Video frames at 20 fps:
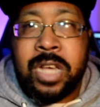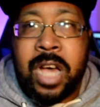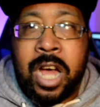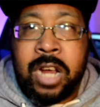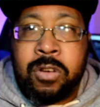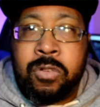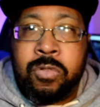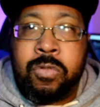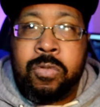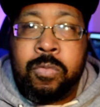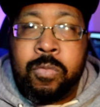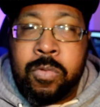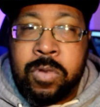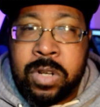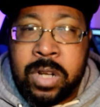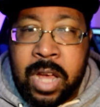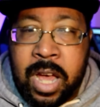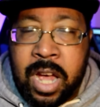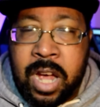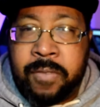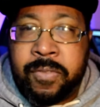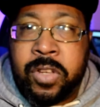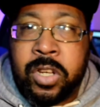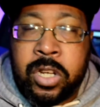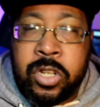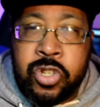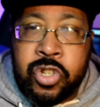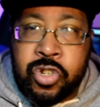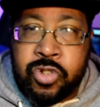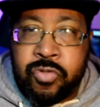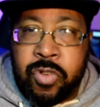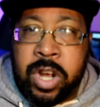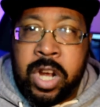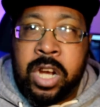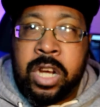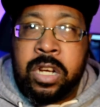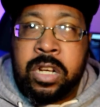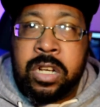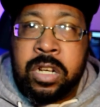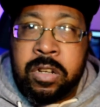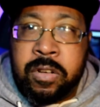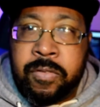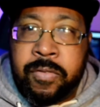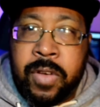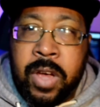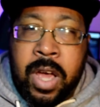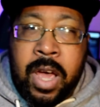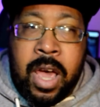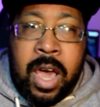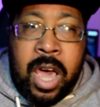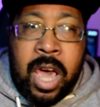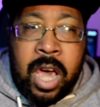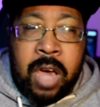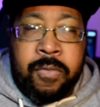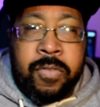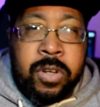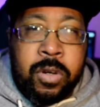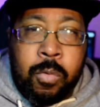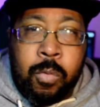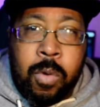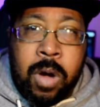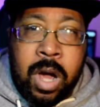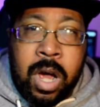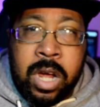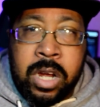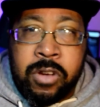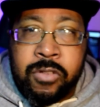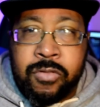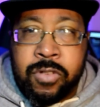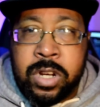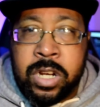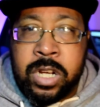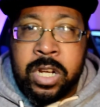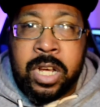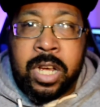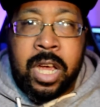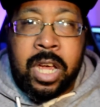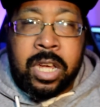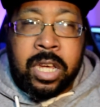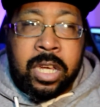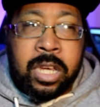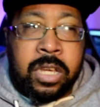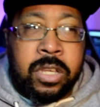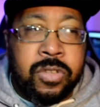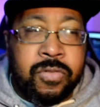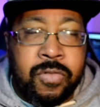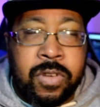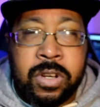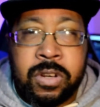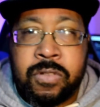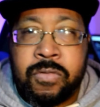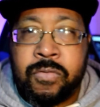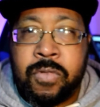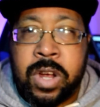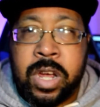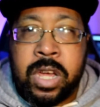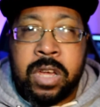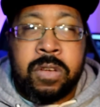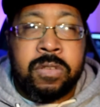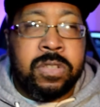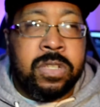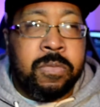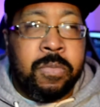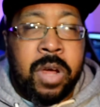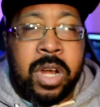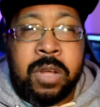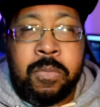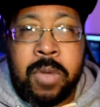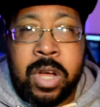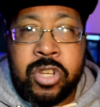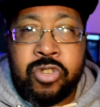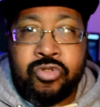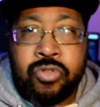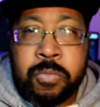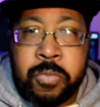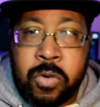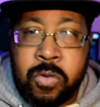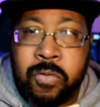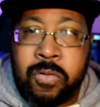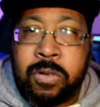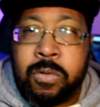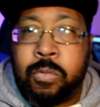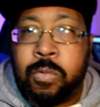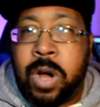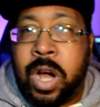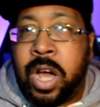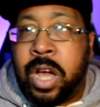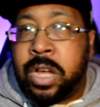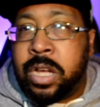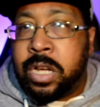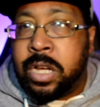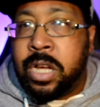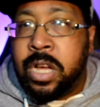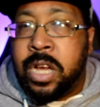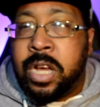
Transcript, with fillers: I don't want to have the constraint of having the wire in. I got kids running around. Somebody might trip over the wire.